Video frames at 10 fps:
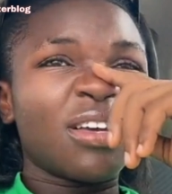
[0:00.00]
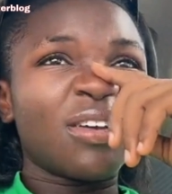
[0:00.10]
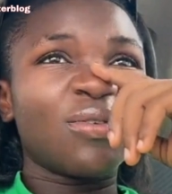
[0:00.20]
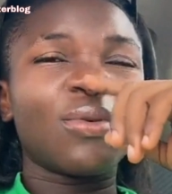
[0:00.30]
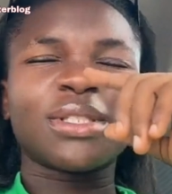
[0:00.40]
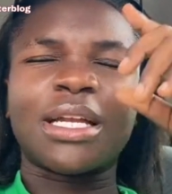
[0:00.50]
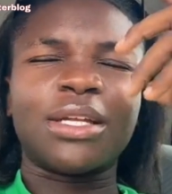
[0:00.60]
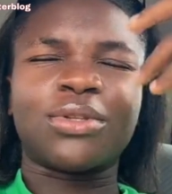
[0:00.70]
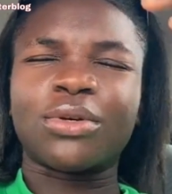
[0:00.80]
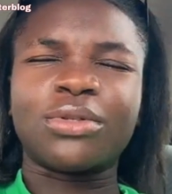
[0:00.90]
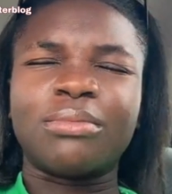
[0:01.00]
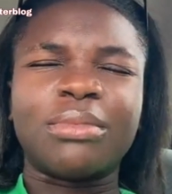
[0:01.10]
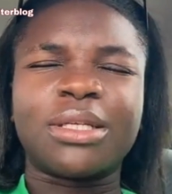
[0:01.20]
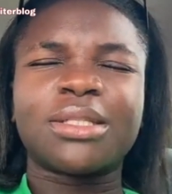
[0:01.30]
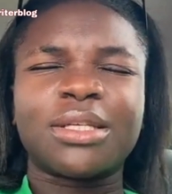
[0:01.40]
what's not the talking that
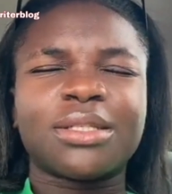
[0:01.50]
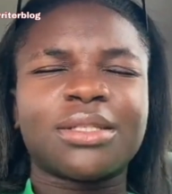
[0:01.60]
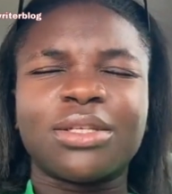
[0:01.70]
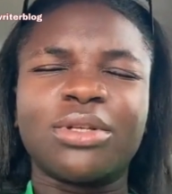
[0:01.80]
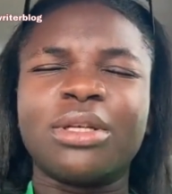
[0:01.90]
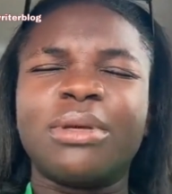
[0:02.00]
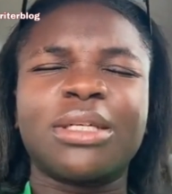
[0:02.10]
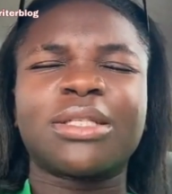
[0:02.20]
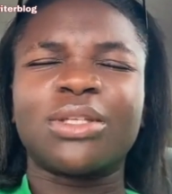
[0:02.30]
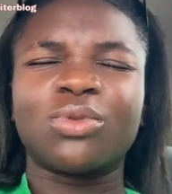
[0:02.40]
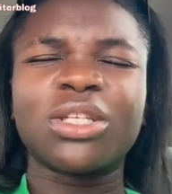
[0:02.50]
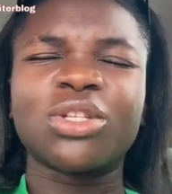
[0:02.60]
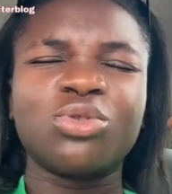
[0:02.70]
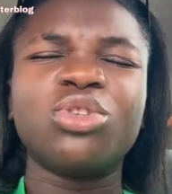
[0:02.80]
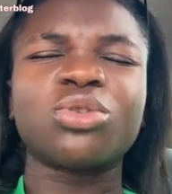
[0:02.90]
makes sense? You know, they make sense.
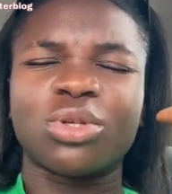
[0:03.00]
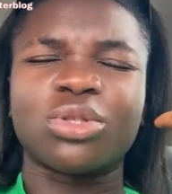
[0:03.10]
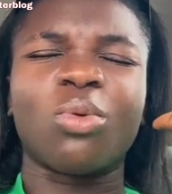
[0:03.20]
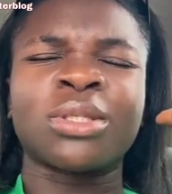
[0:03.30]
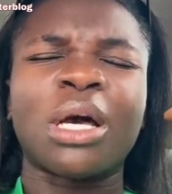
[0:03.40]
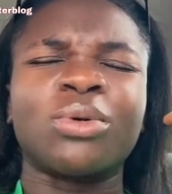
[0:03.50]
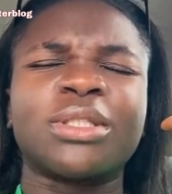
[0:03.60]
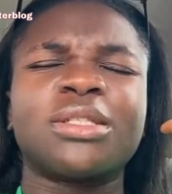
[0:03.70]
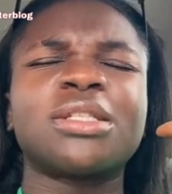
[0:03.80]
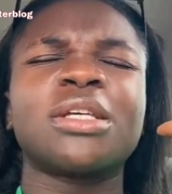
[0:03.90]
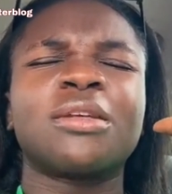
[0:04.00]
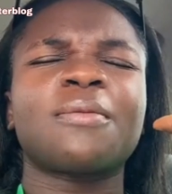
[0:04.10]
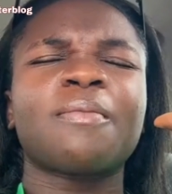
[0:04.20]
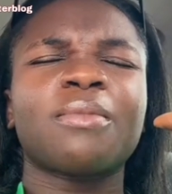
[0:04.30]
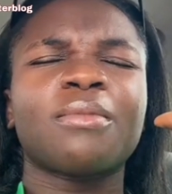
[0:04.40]
This was not what I wanted to see.
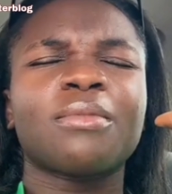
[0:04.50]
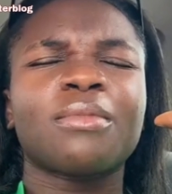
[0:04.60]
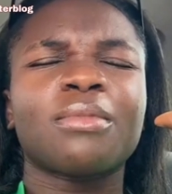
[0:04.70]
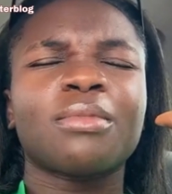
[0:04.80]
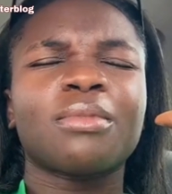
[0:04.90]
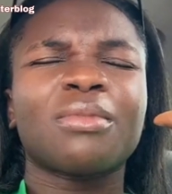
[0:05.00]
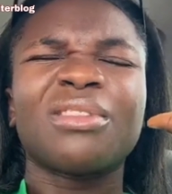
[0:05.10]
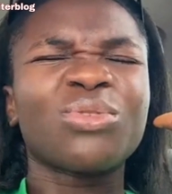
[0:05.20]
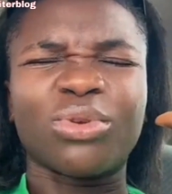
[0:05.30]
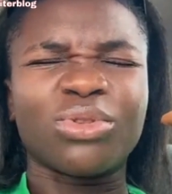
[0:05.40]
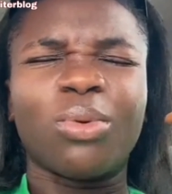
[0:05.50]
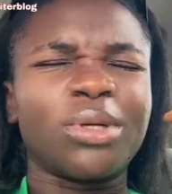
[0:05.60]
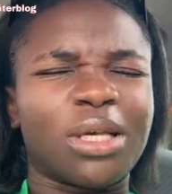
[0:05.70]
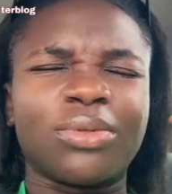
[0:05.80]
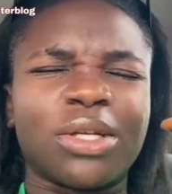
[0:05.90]
This was not what
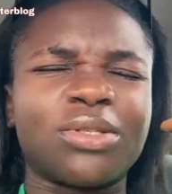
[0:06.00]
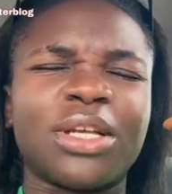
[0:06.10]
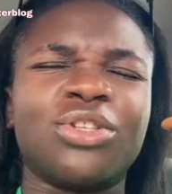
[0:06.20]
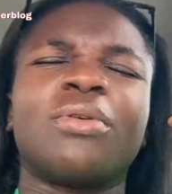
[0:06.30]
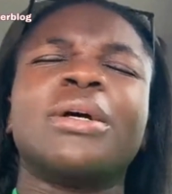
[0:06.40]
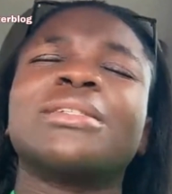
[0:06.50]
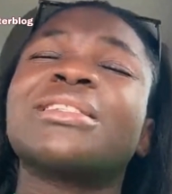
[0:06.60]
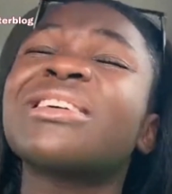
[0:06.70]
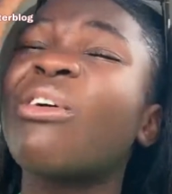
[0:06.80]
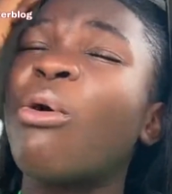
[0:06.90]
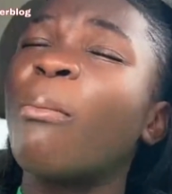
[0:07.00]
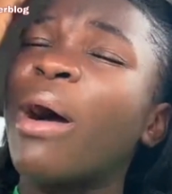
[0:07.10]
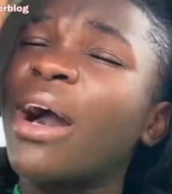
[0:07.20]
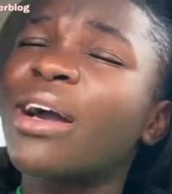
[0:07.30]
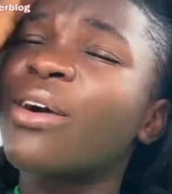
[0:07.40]
I wanted to see. Endurance, come
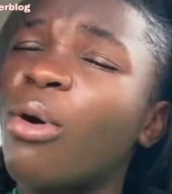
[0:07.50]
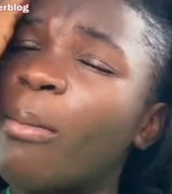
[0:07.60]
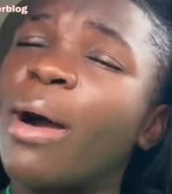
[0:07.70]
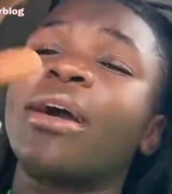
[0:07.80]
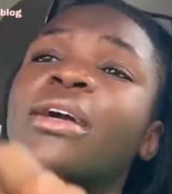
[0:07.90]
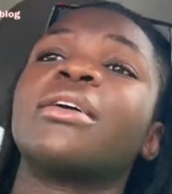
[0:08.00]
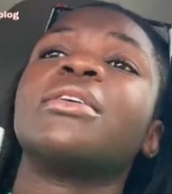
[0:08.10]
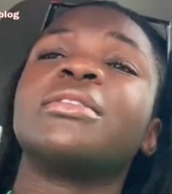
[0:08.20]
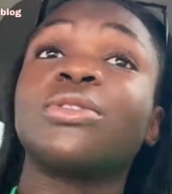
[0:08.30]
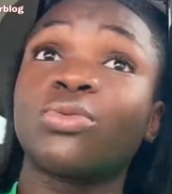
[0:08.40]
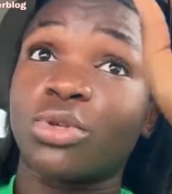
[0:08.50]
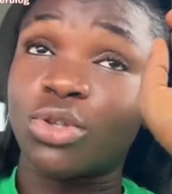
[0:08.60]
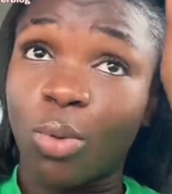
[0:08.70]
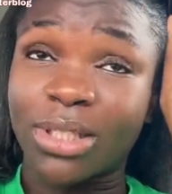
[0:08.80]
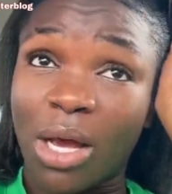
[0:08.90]
back. This was not
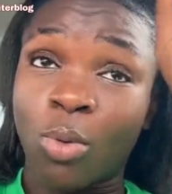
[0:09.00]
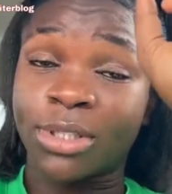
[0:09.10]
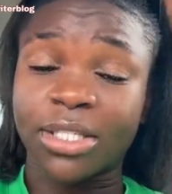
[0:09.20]
what I wanted to